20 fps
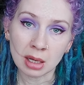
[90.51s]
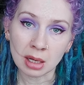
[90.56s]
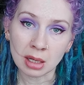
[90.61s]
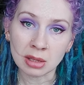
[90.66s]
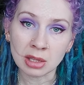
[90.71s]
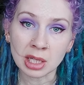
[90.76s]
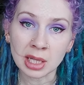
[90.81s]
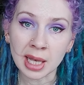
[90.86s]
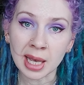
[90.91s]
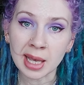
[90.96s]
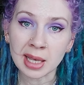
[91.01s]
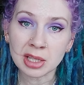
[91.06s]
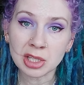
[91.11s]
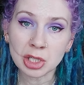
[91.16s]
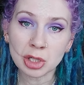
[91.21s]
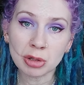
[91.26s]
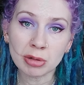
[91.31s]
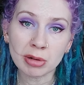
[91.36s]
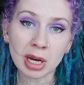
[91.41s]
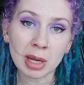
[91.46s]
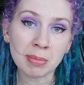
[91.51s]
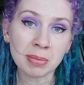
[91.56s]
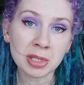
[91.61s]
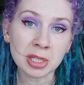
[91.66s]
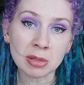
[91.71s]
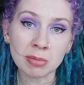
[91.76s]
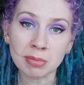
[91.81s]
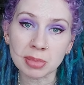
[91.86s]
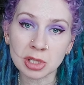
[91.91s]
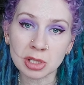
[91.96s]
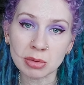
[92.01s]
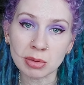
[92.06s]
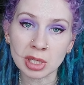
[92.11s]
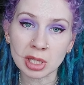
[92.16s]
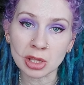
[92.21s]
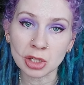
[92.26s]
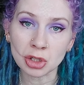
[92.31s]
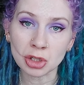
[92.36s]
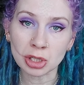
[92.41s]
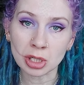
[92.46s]
and the light crept up
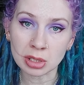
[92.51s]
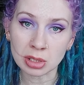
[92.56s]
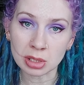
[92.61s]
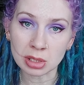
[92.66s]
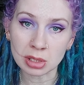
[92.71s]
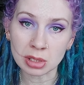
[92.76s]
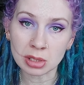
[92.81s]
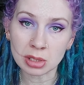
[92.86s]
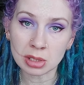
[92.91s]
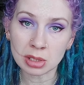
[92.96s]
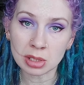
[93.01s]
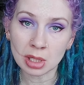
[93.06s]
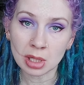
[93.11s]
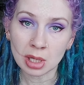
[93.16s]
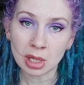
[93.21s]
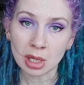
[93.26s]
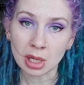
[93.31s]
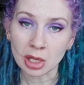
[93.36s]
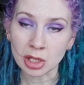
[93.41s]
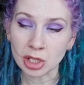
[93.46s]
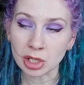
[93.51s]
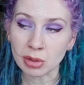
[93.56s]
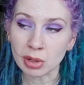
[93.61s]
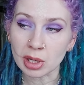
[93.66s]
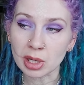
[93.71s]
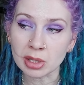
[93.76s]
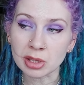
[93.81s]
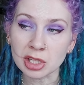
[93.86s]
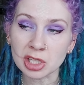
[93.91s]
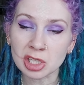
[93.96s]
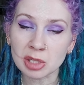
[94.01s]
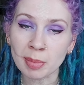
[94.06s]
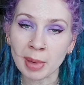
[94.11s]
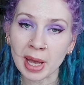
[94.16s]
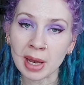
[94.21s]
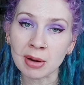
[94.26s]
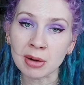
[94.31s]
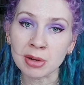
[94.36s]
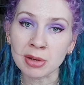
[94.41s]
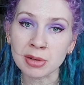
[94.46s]
between the shutters, and you heard the
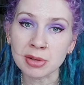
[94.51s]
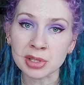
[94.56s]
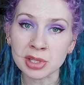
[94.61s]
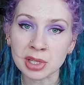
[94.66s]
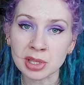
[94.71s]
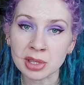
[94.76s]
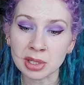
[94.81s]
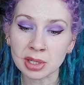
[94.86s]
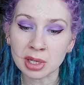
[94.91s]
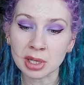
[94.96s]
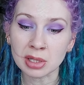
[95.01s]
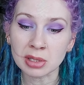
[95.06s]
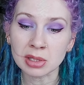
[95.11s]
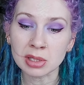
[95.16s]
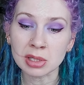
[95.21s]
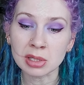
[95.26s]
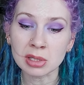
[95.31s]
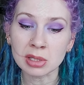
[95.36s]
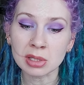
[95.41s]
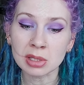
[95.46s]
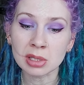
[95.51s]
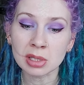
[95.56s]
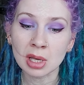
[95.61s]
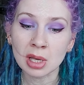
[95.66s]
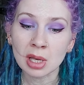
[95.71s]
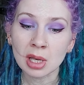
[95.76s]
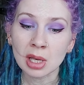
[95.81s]
sparrows in the gutters.